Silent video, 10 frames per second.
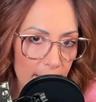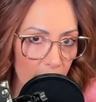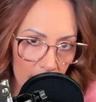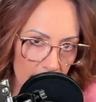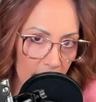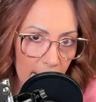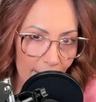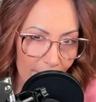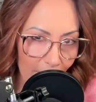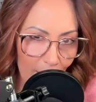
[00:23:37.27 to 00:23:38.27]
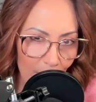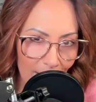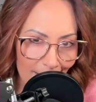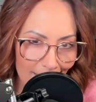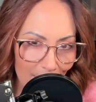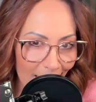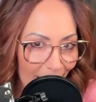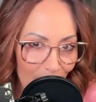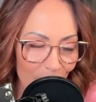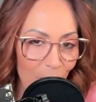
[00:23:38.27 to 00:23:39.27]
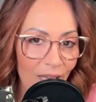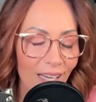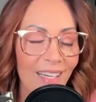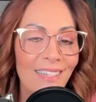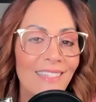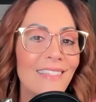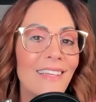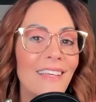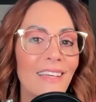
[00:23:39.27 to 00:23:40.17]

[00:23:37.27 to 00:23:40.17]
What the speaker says: solitary confinement sometimes because